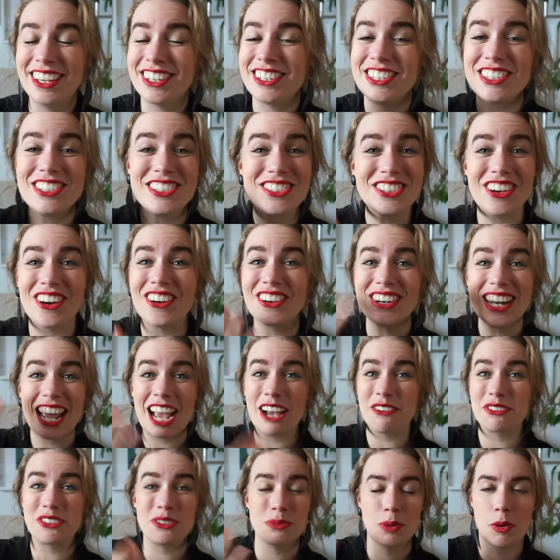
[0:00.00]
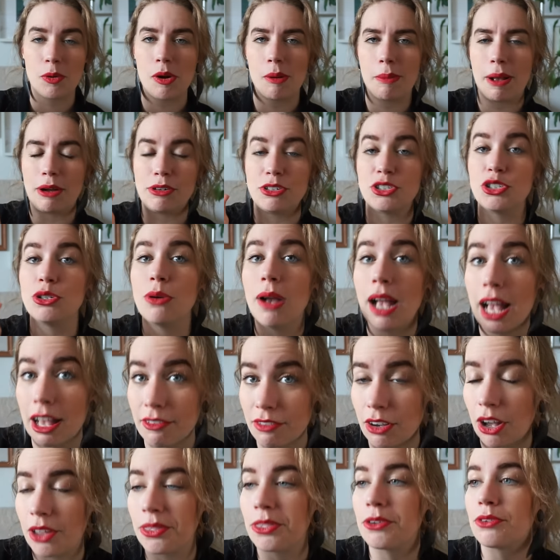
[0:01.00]
You don't have to worry about it. You
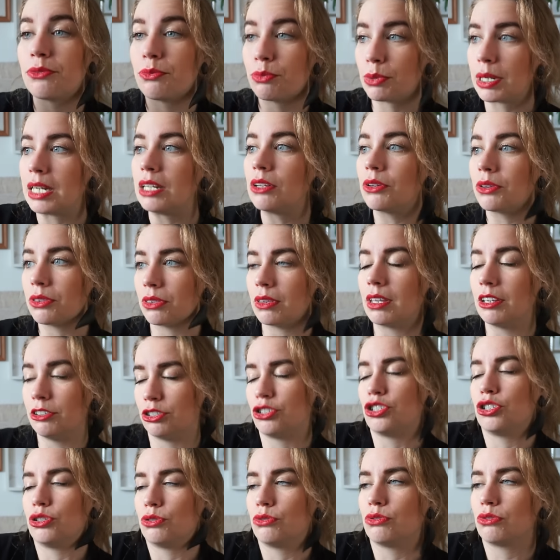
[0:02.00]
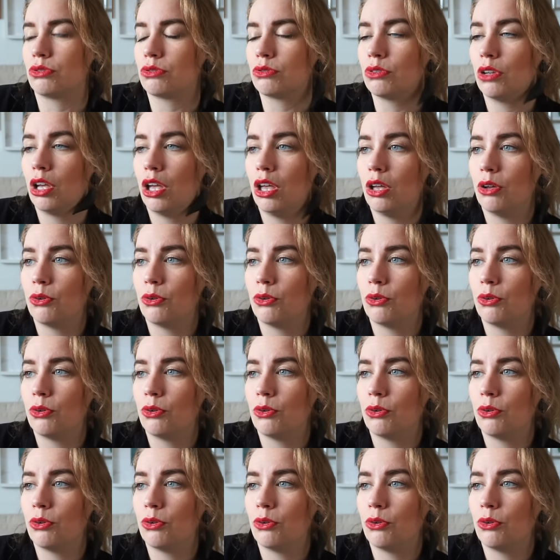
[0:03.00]
have other real issues,